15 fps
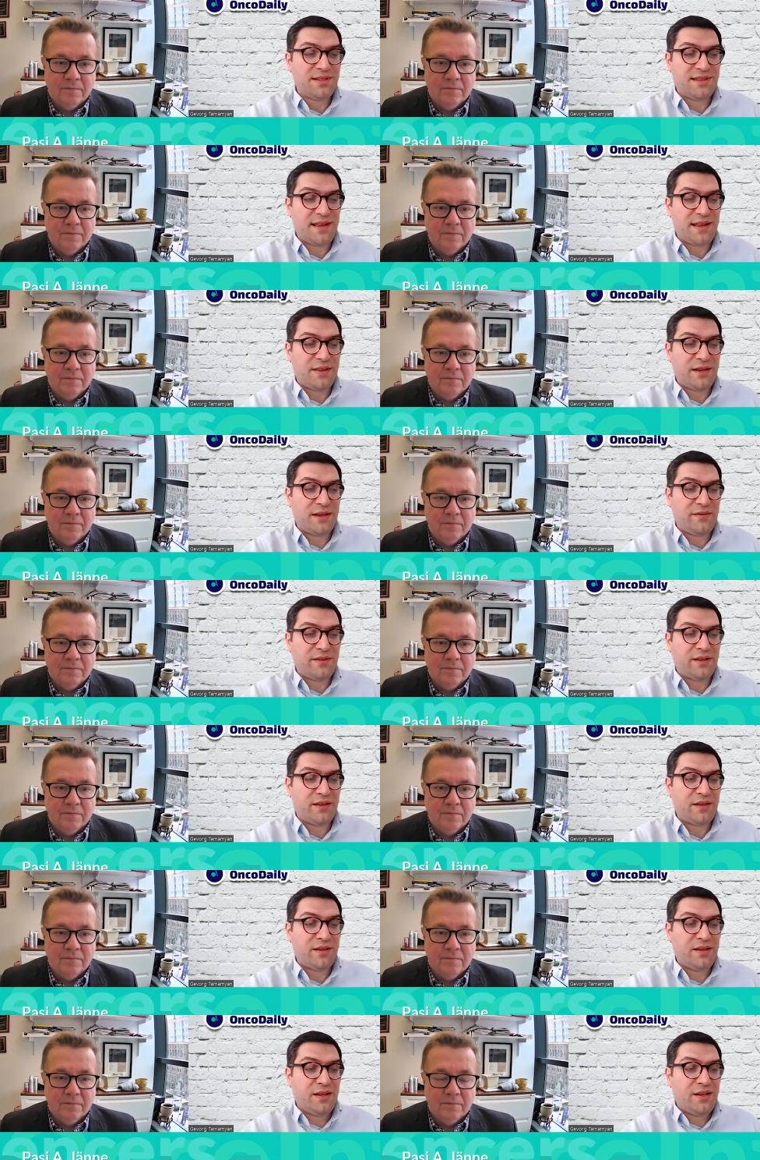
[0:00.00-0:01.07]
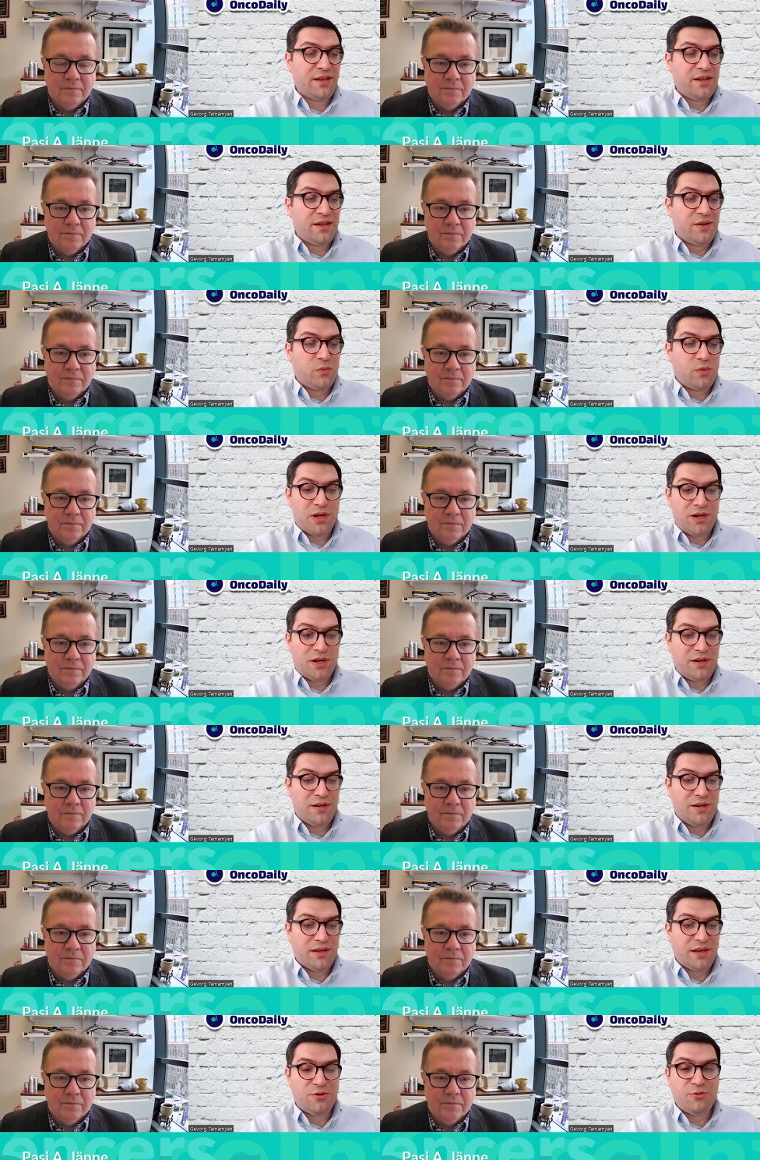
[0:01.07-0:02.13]
Speaker 1: plan is not having
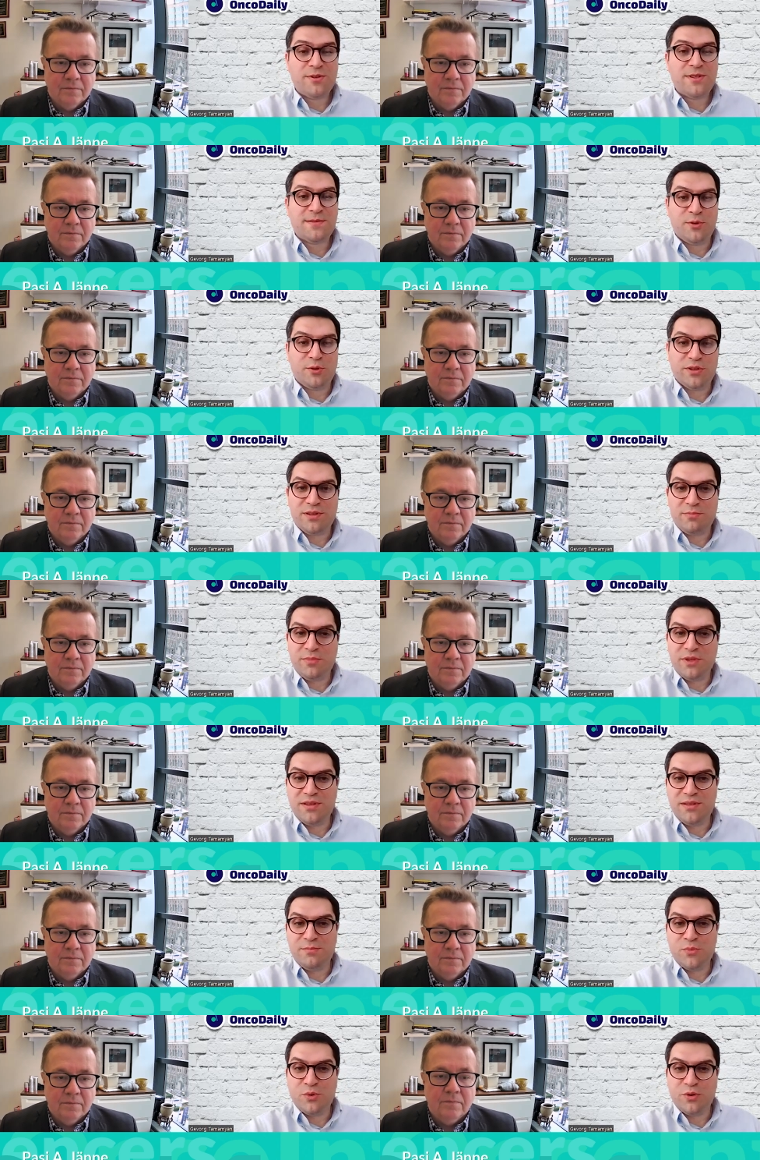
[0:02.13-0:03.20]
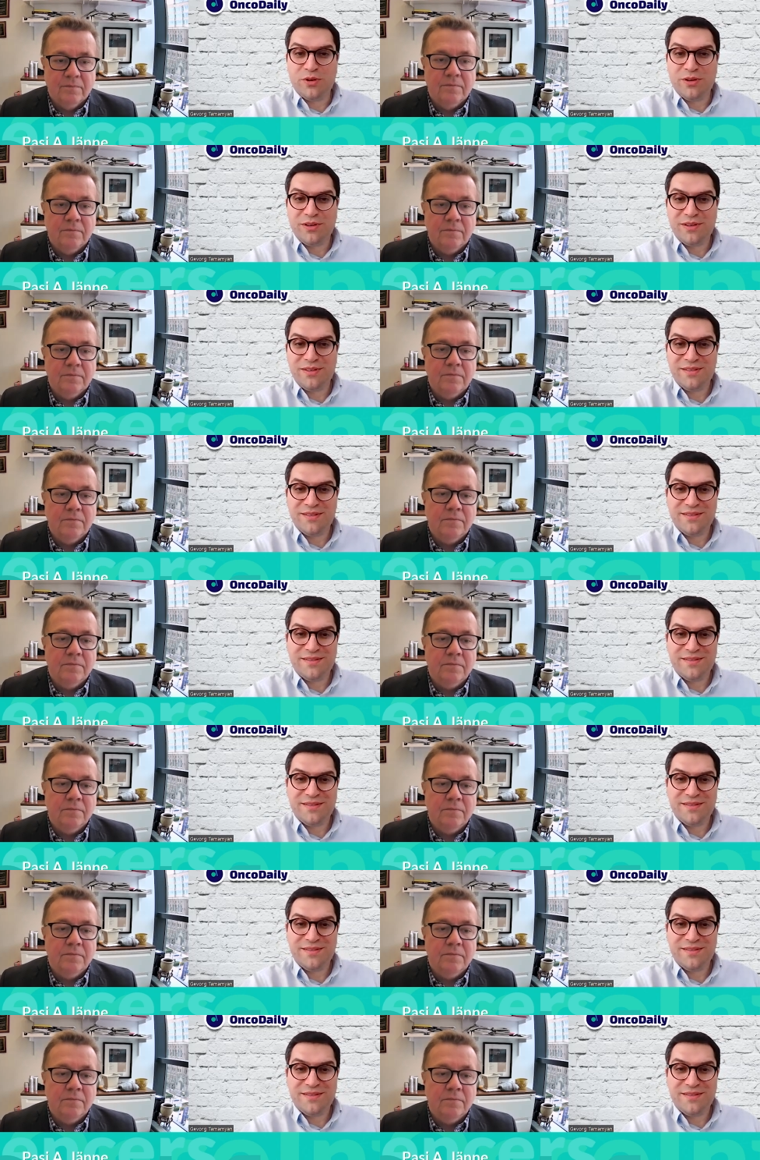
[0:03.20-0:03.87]
one. Can you explore it a bit more?